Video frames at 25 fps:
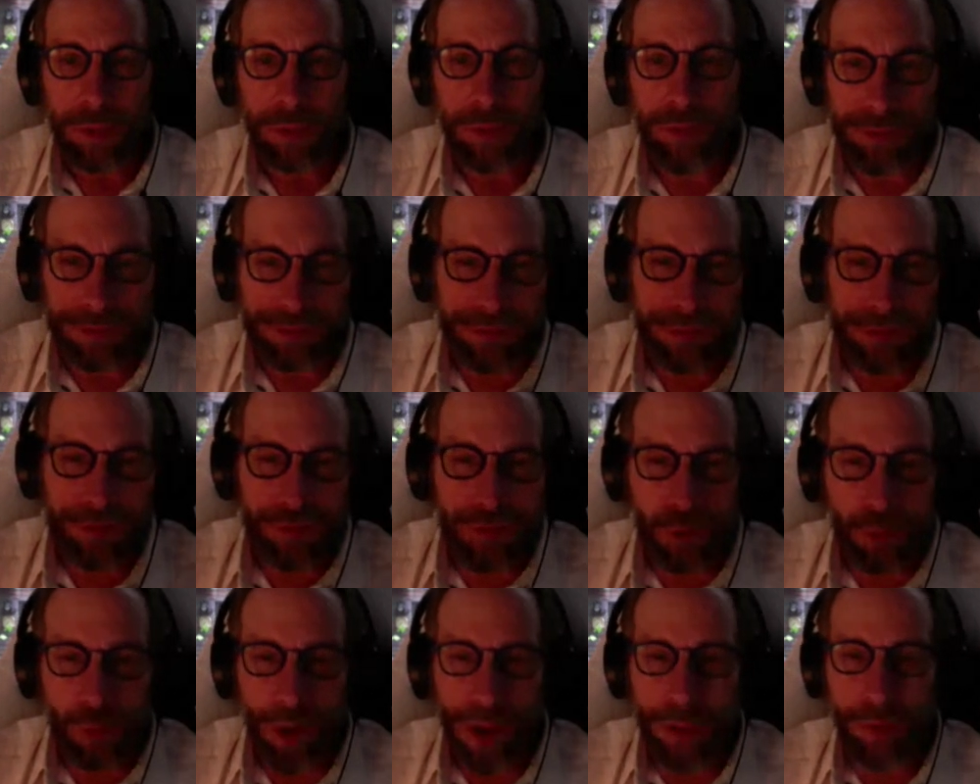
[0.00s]
This is
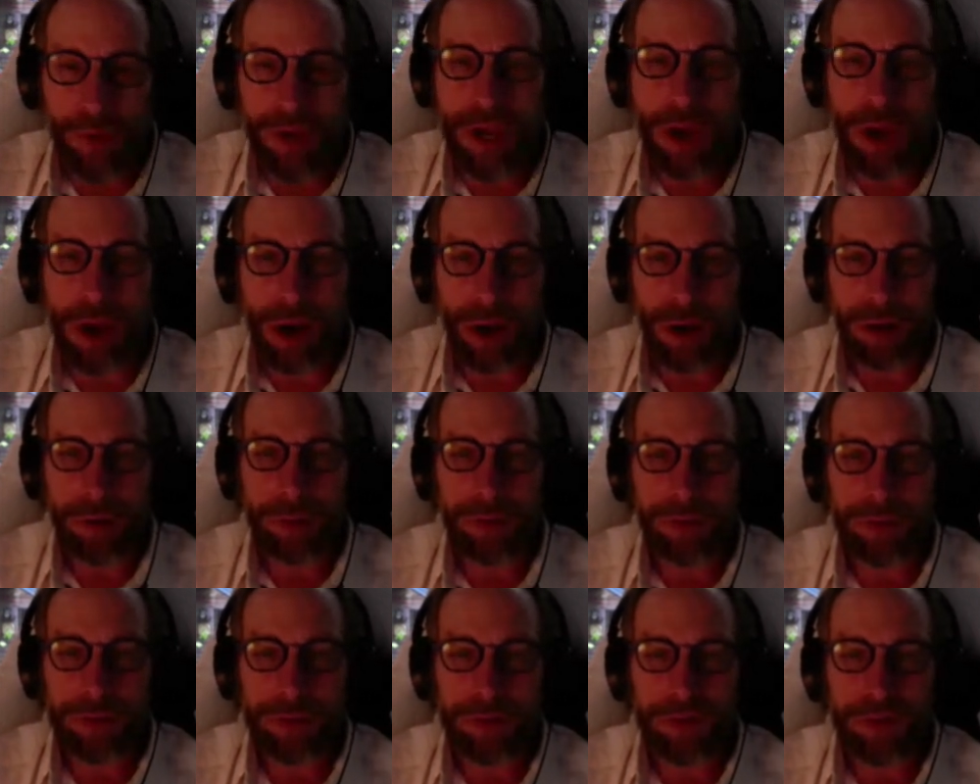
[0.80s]
the way we are.
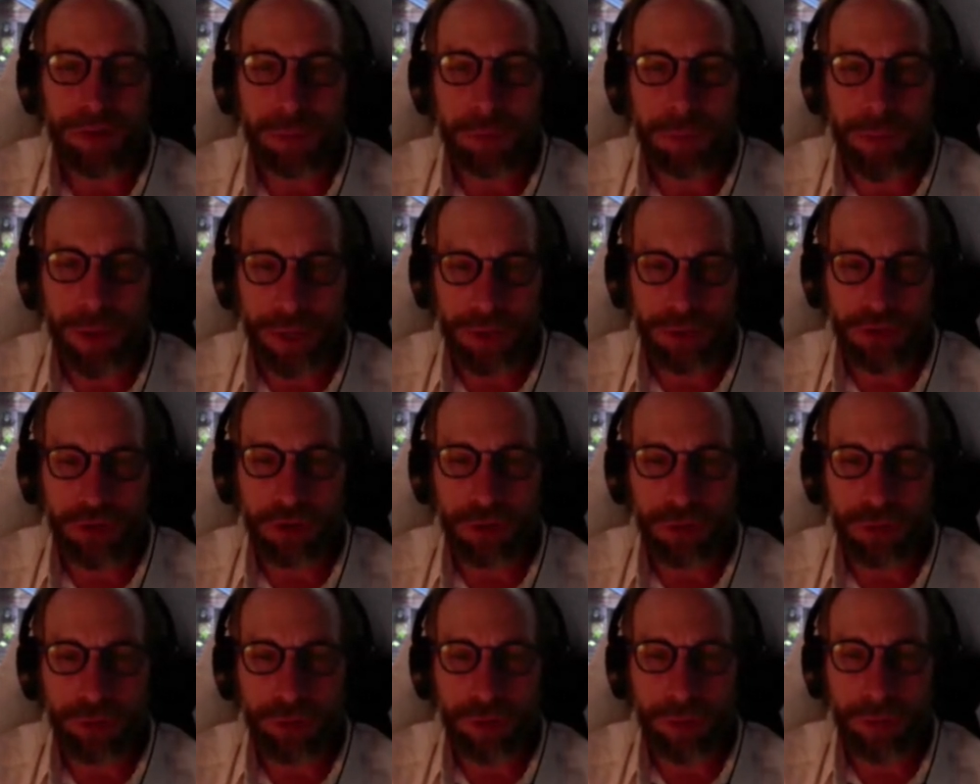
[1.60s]
This is a
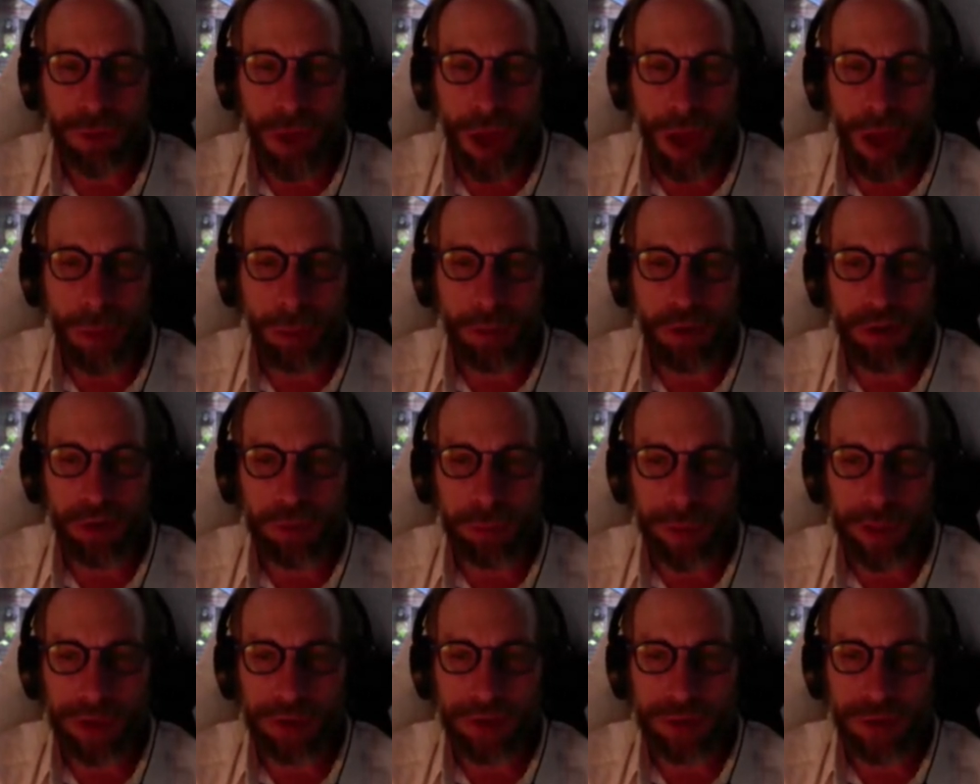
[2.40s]
picture from the Hubble
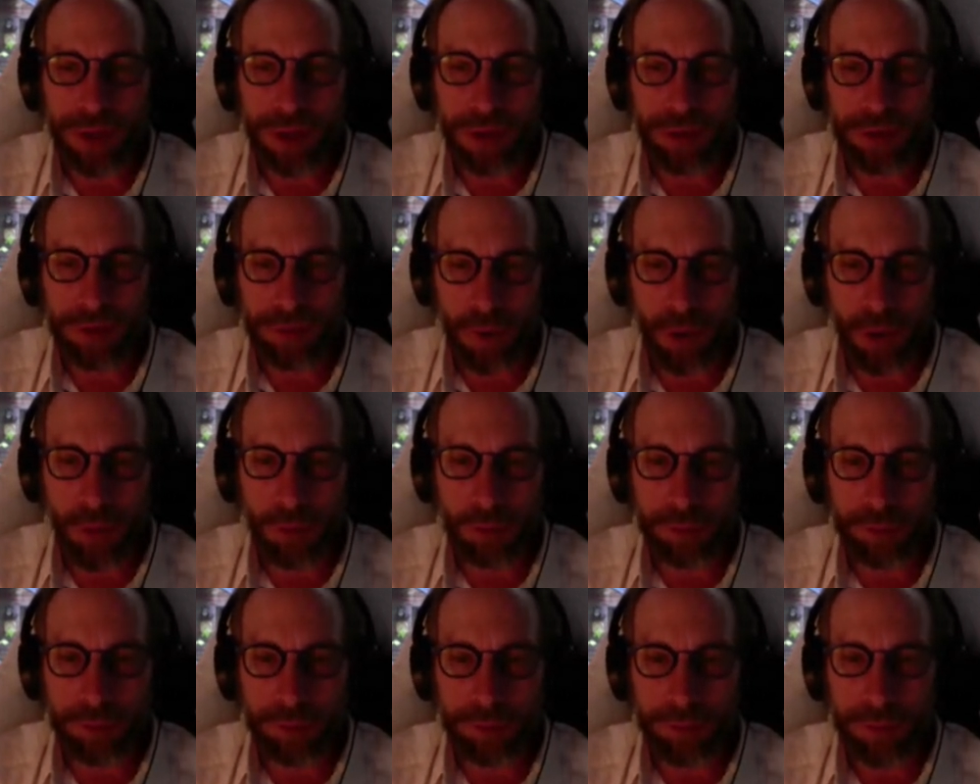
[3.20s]
Space Telescope,
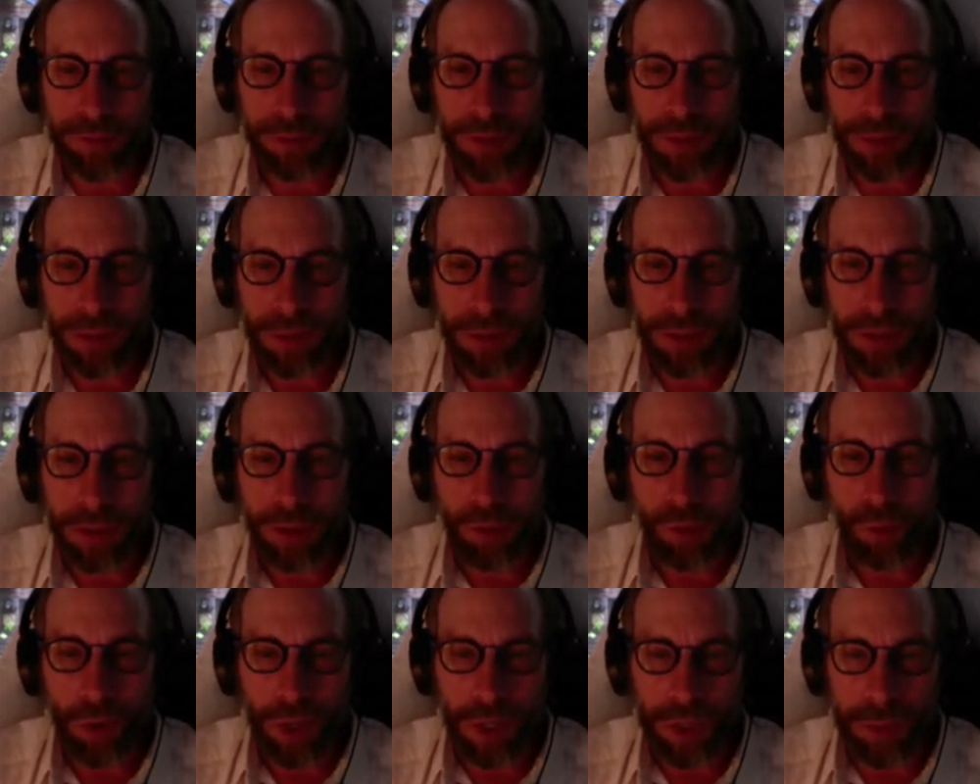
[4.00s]

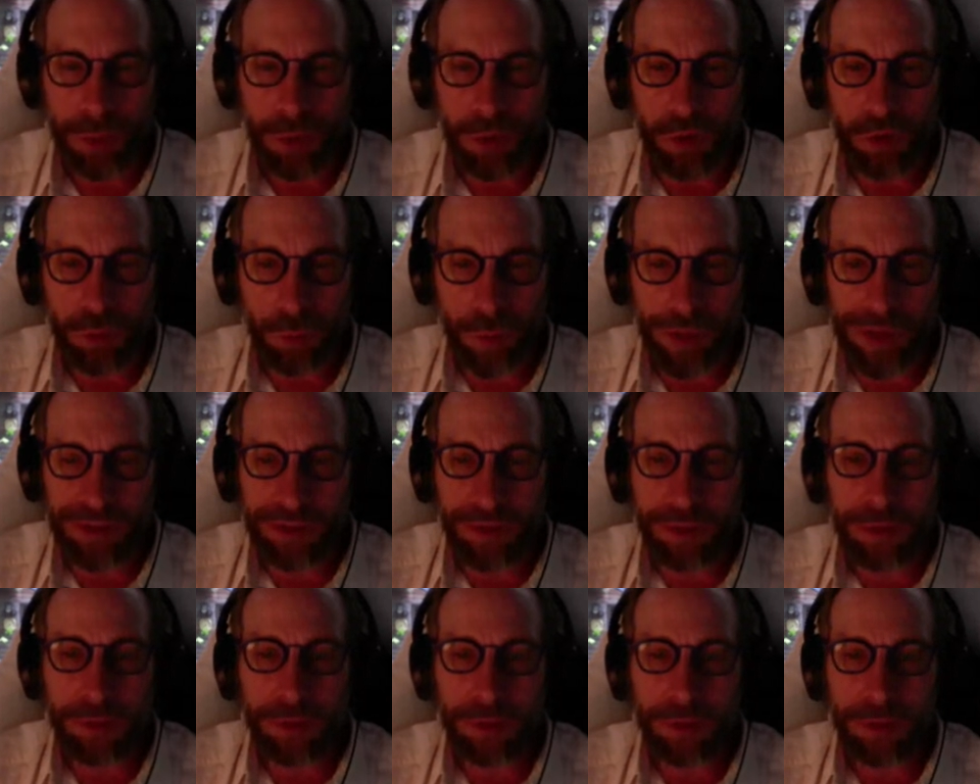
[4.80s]
one of the most
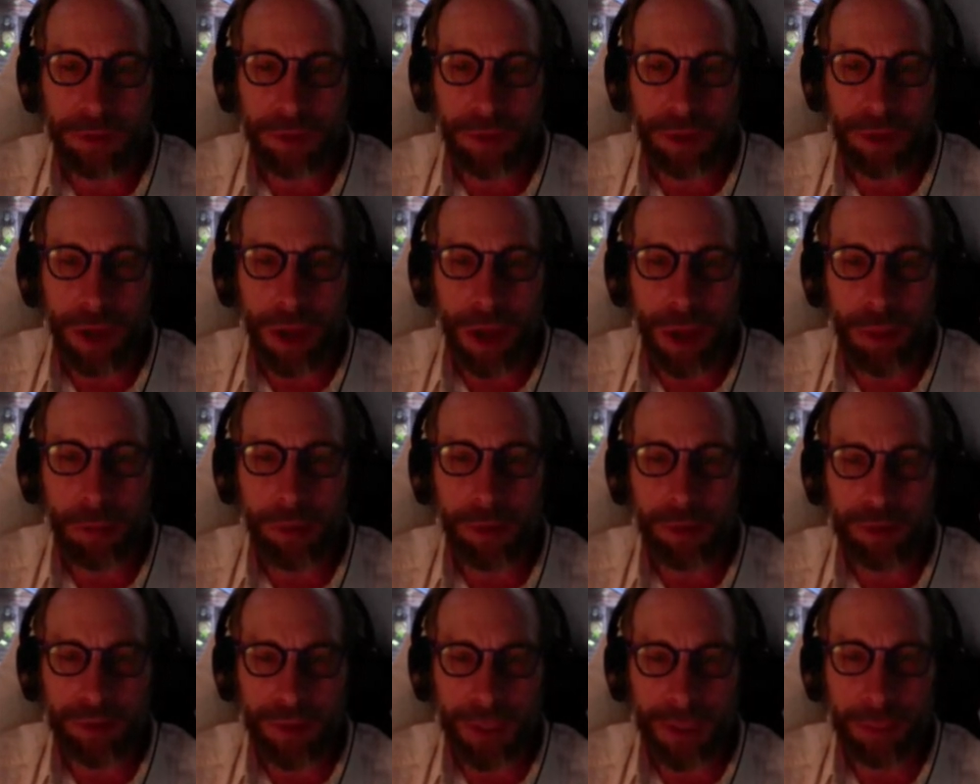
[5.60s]
recent
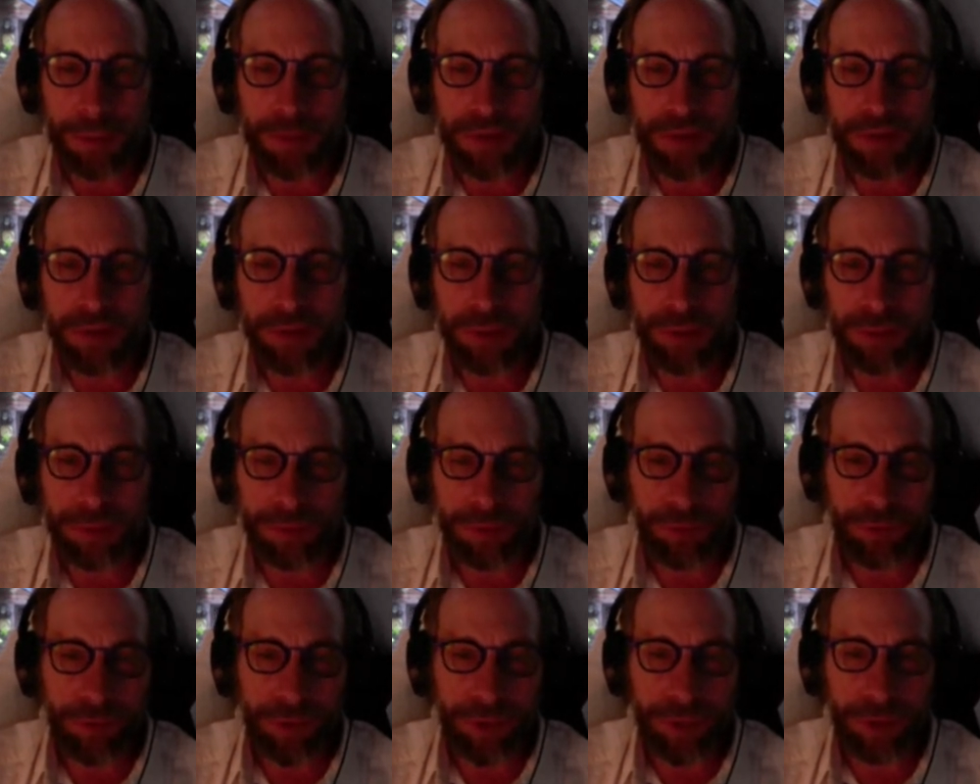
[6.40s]
Hubble Deep
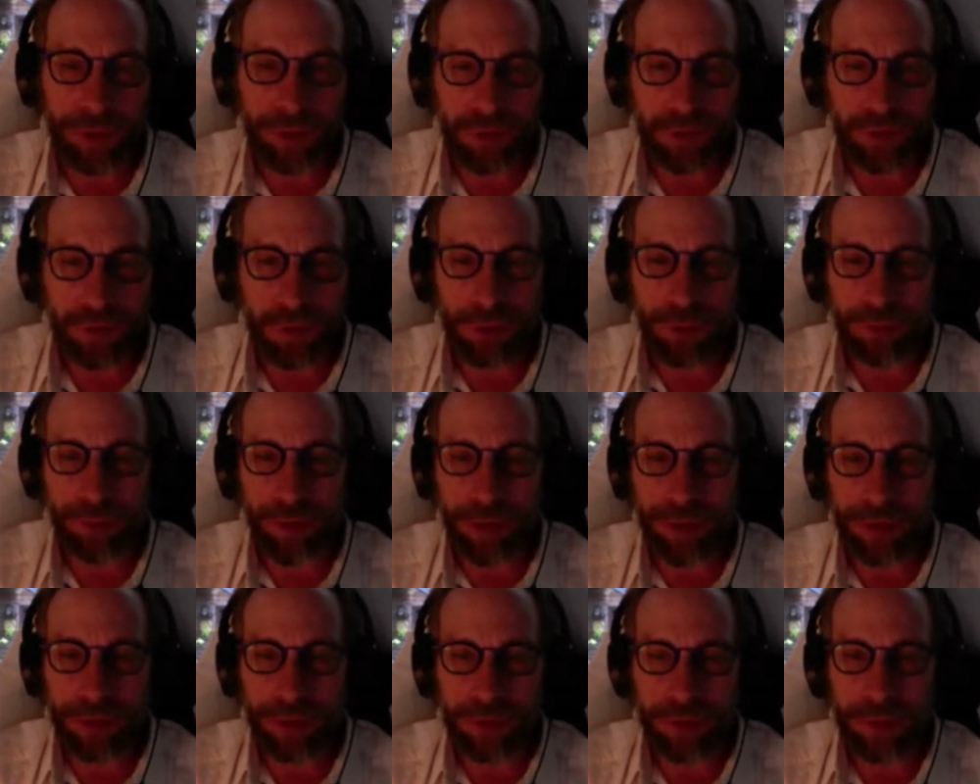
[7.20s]
Field
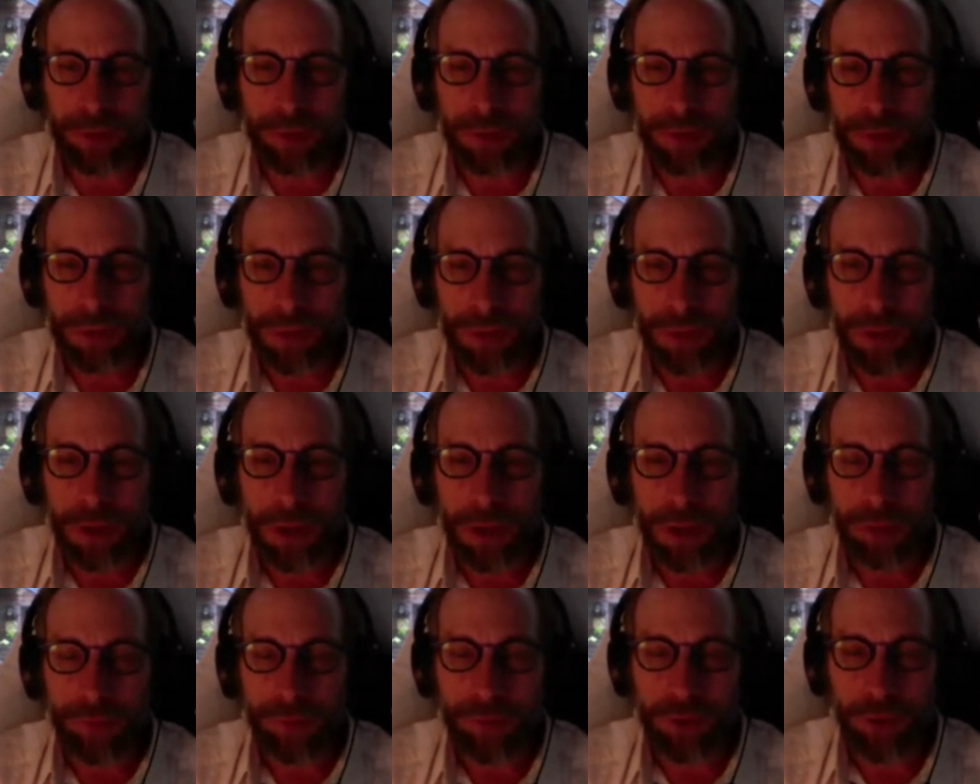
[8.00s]
surveys
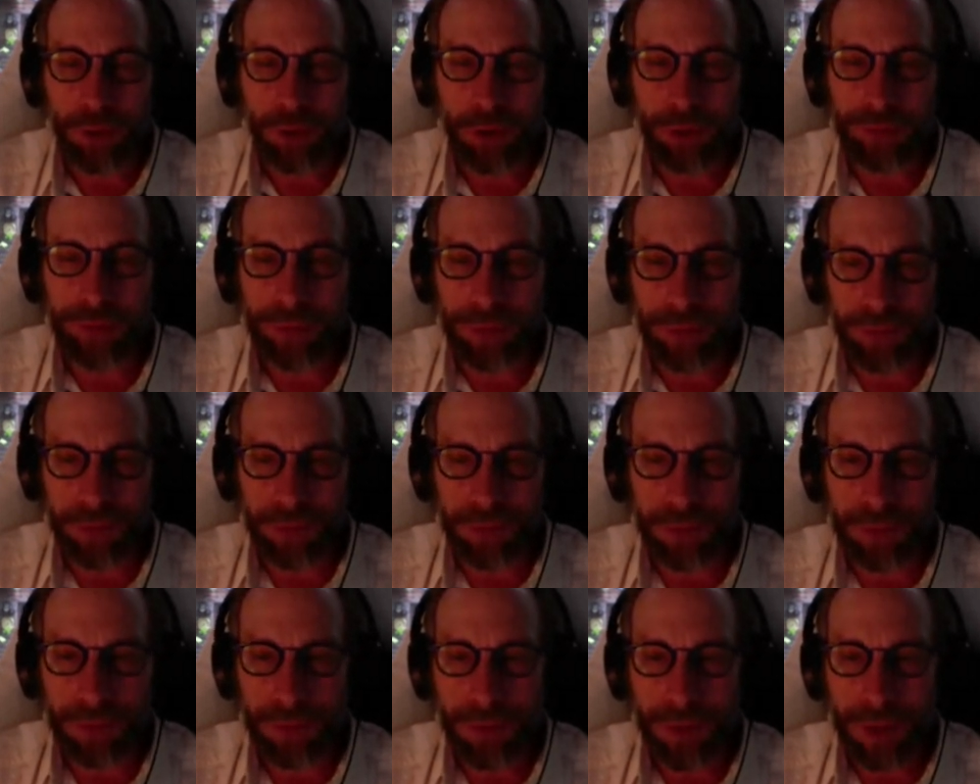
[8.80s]
of the
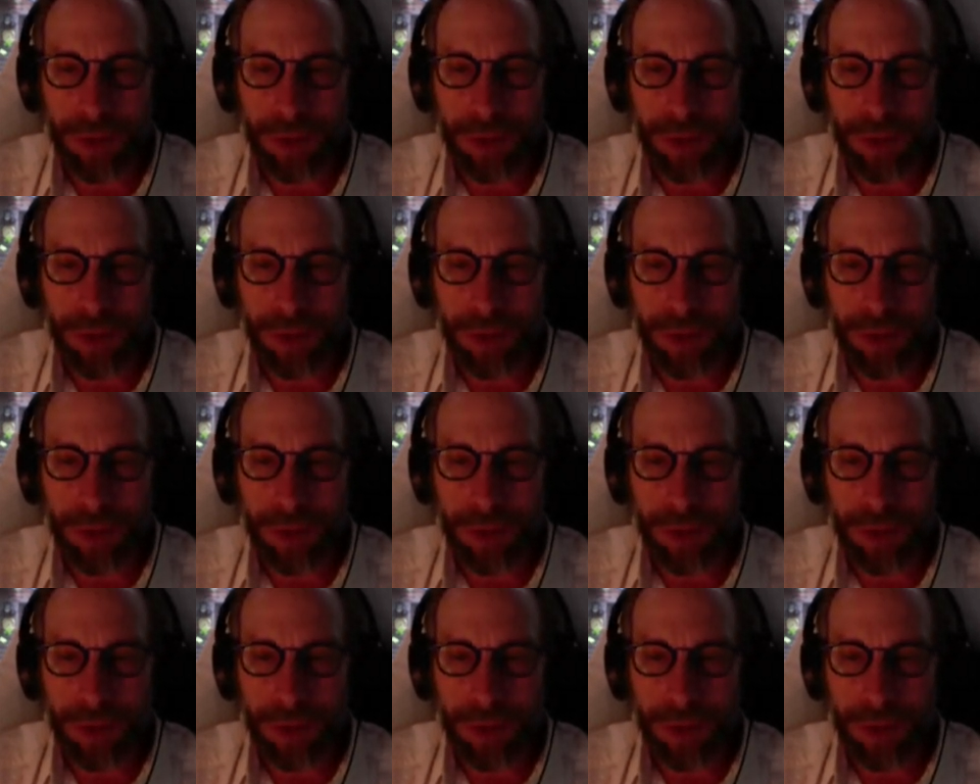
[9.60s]
universe.